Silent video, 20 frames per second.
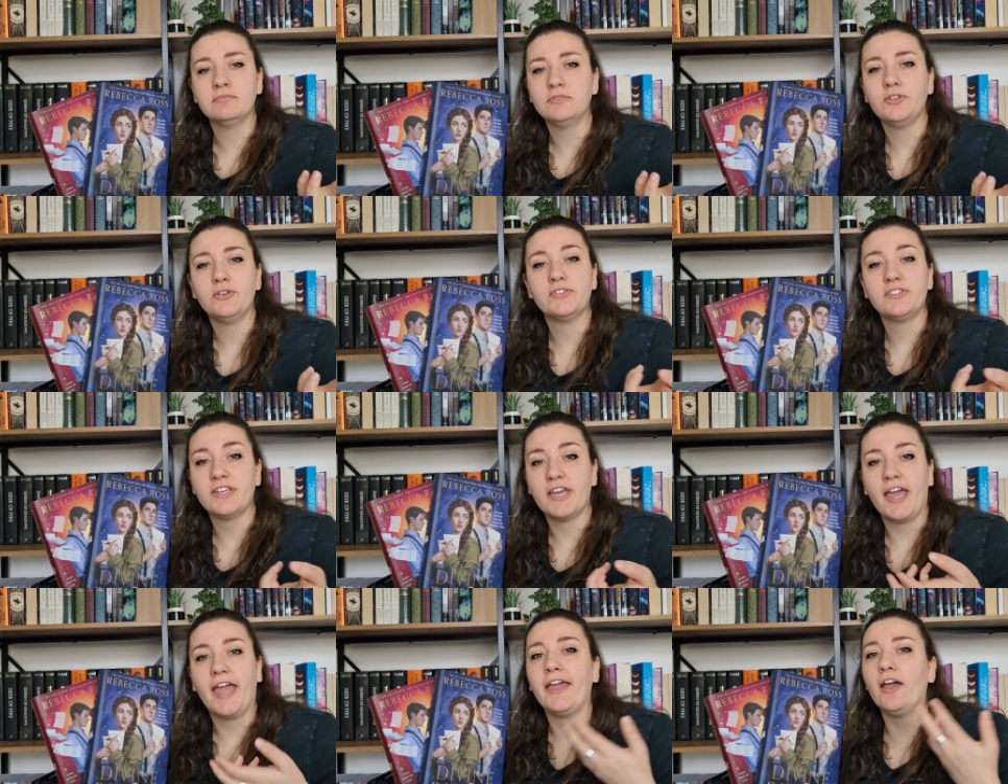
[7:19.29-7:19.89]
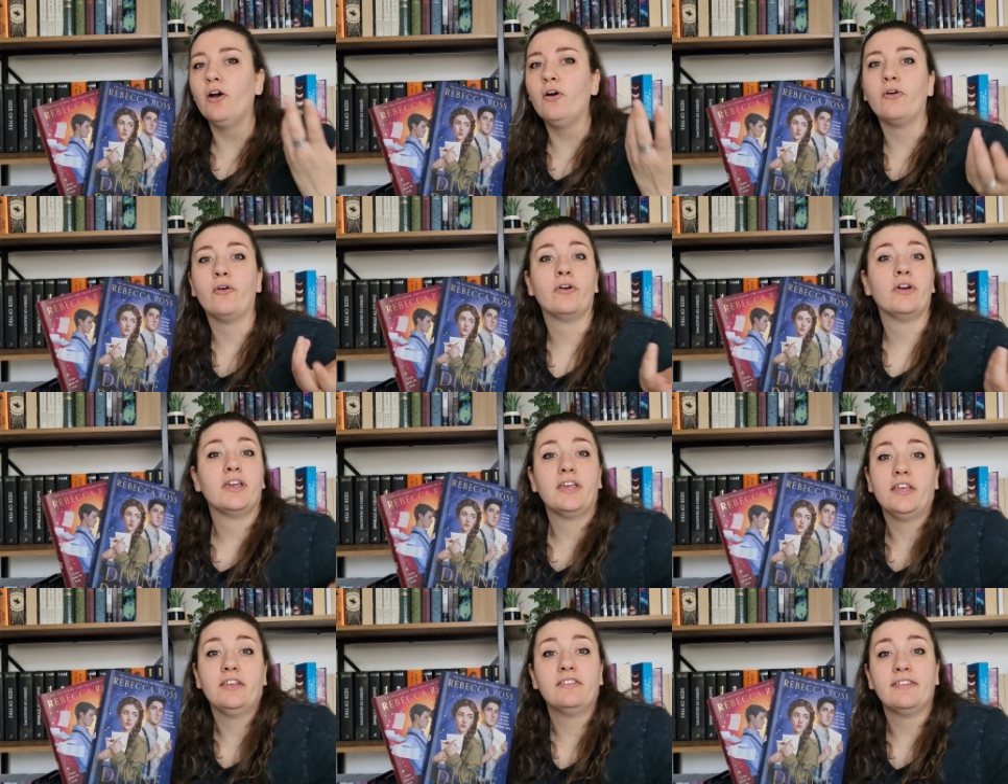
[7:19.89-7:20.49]
you say oh
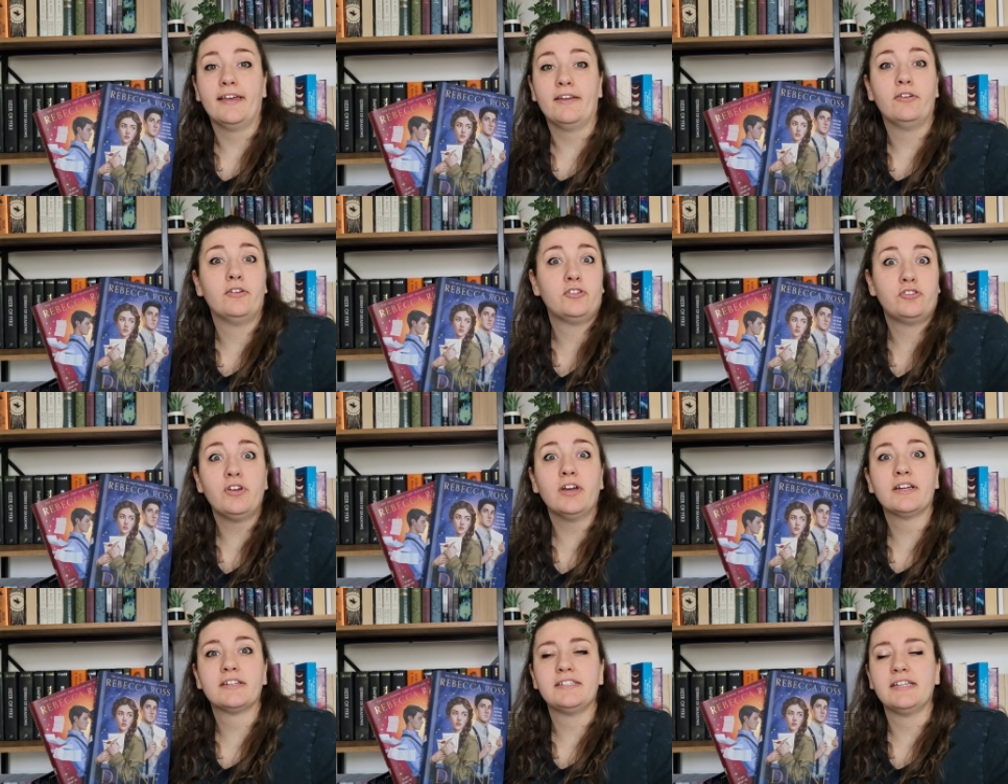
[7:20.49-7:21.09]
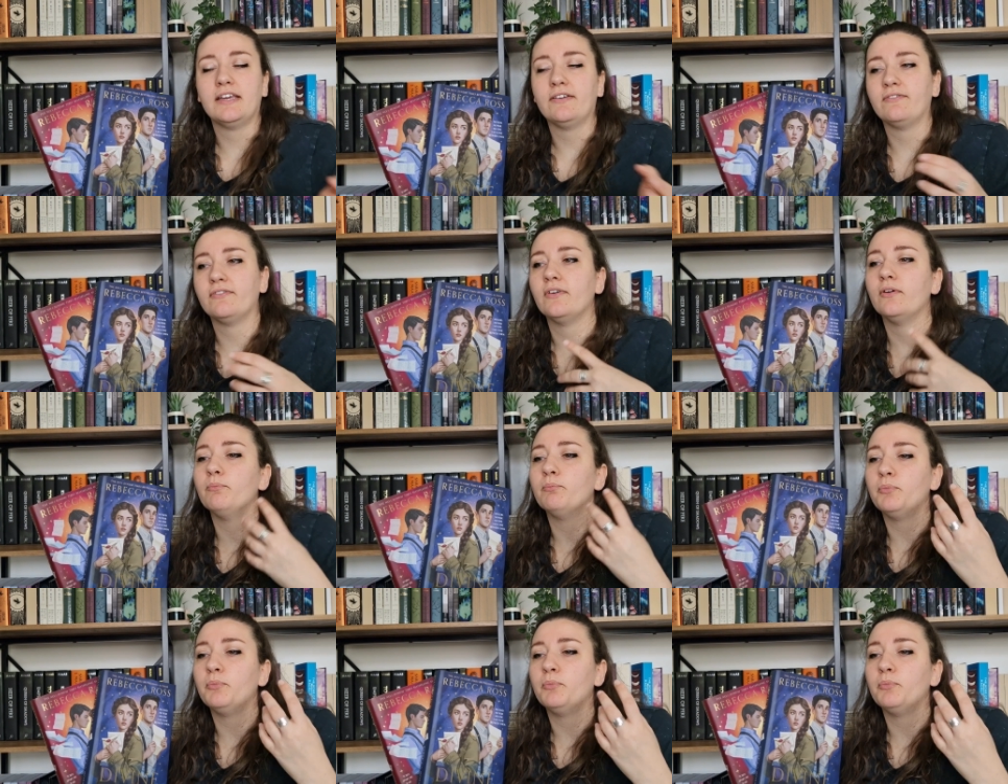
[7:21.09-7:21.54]
he's attractive